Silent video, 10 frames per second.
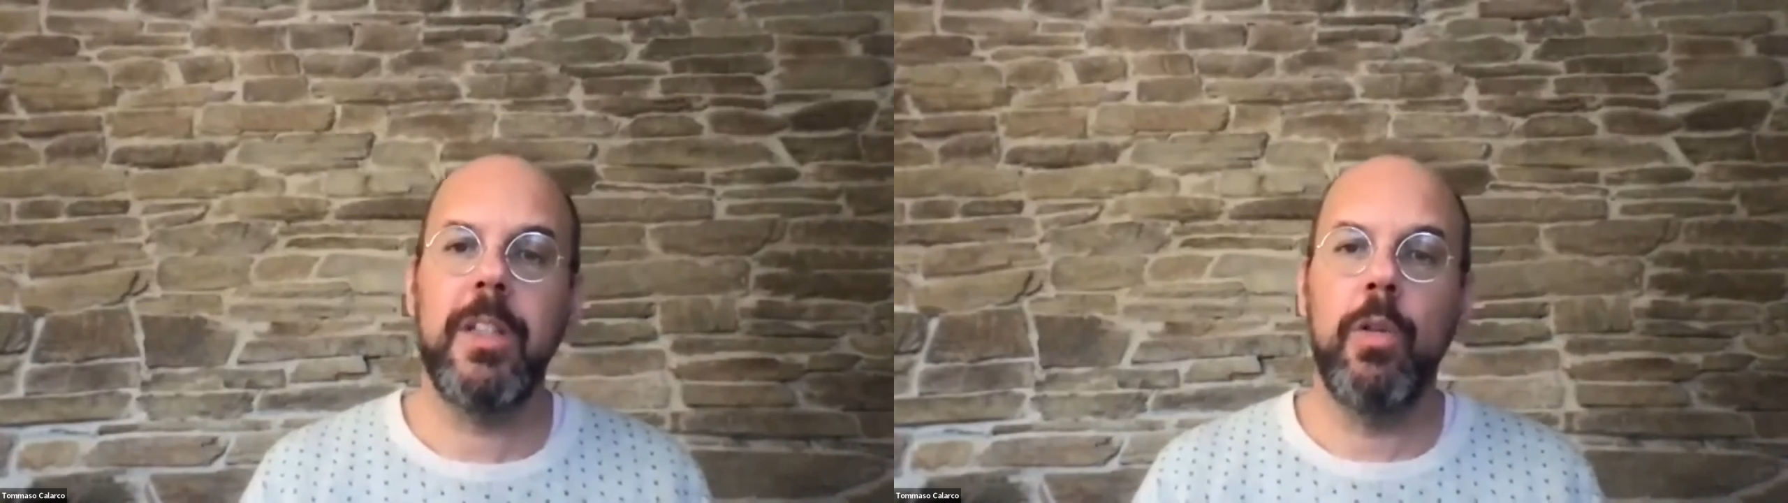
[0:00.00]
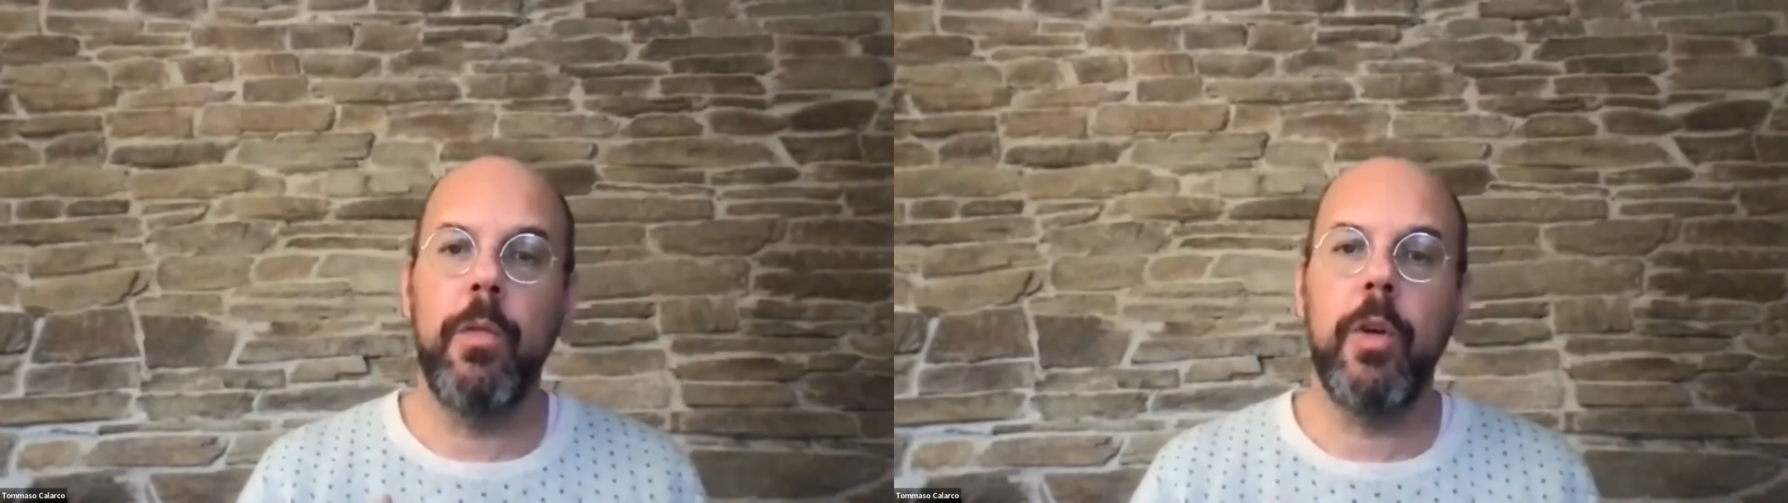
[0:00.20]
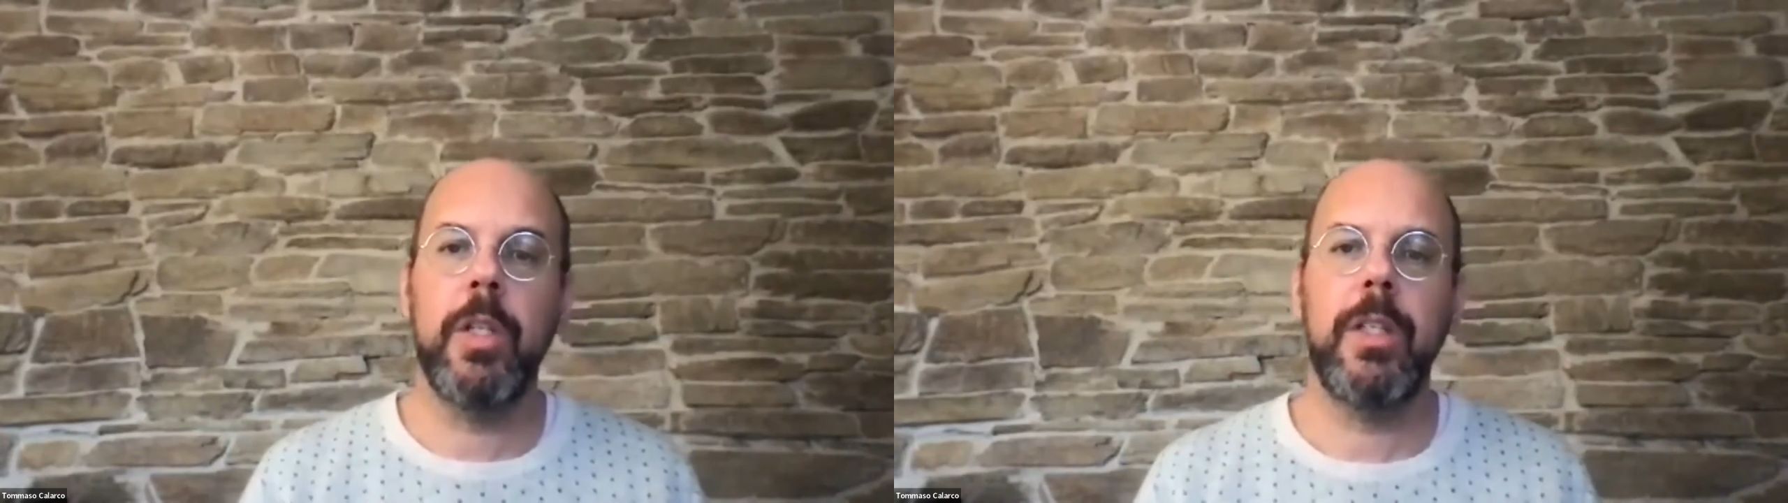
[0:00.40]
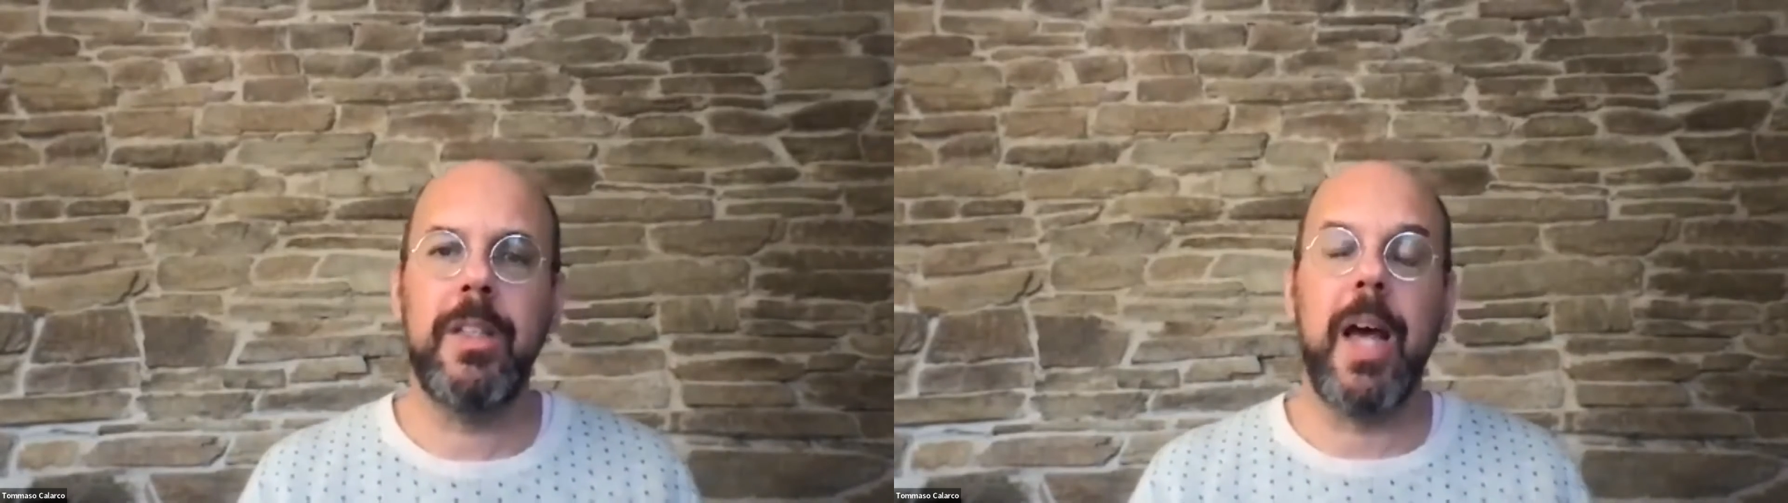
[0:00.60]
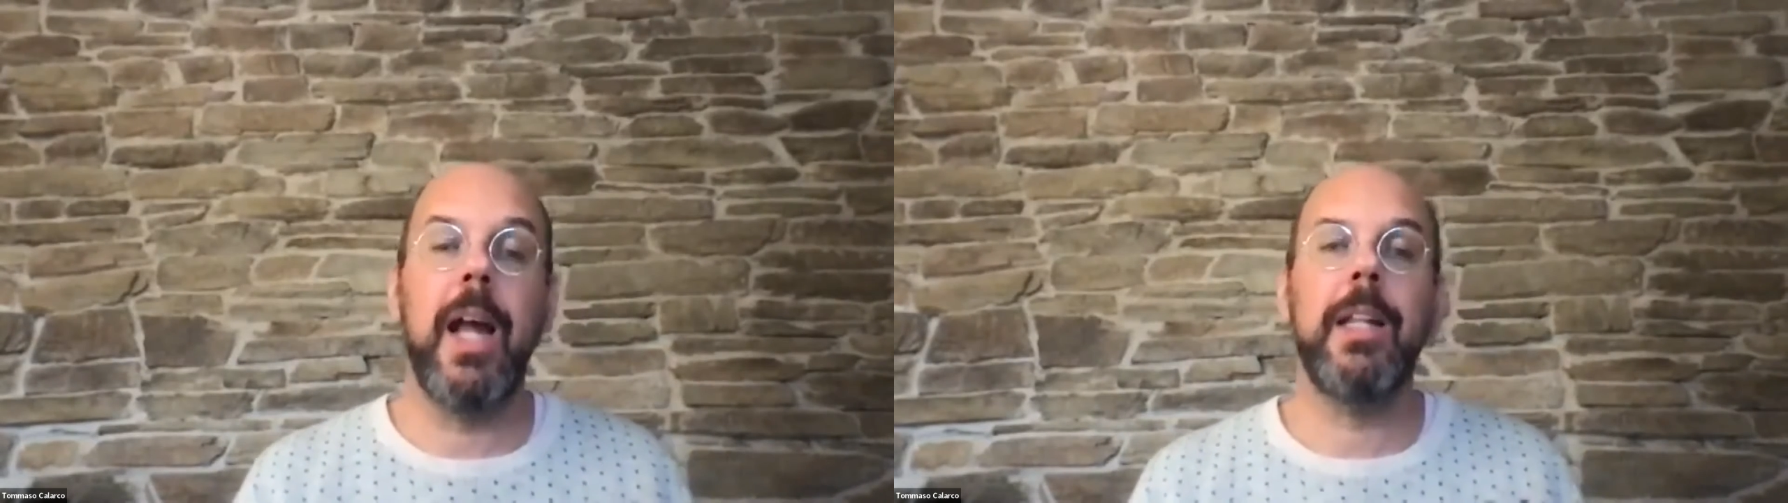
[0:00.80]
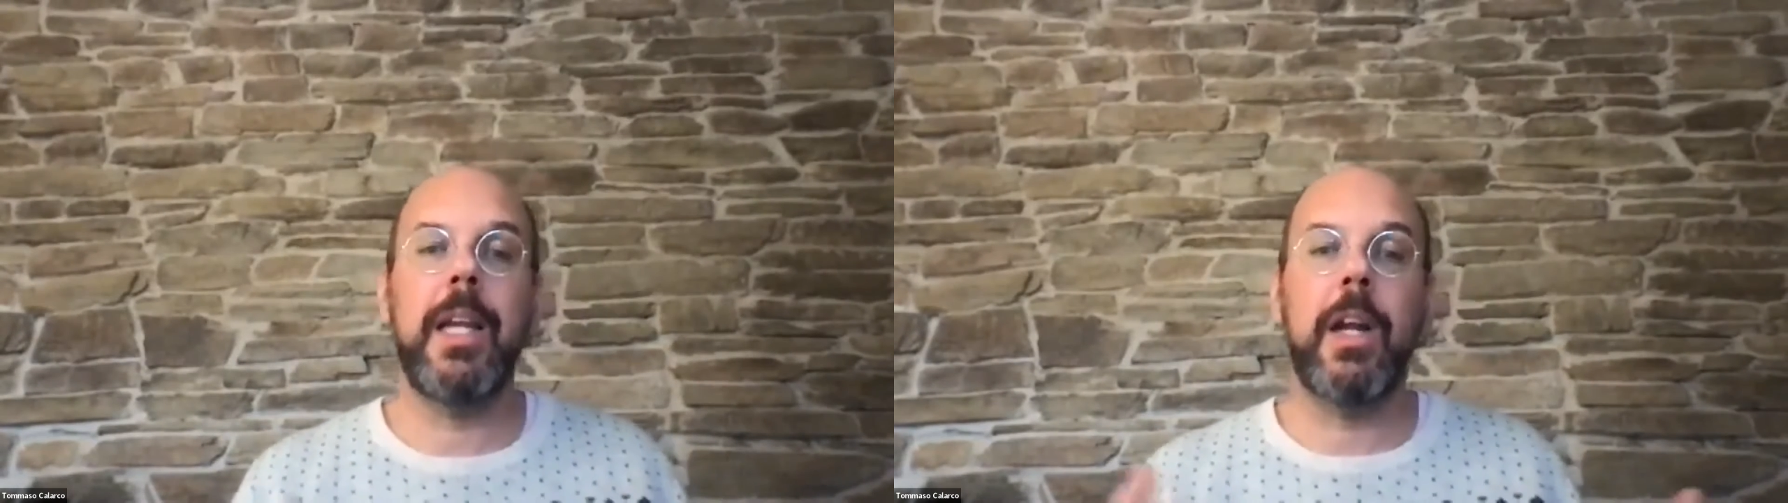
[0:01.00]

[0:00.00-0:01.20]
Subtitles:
Universities are the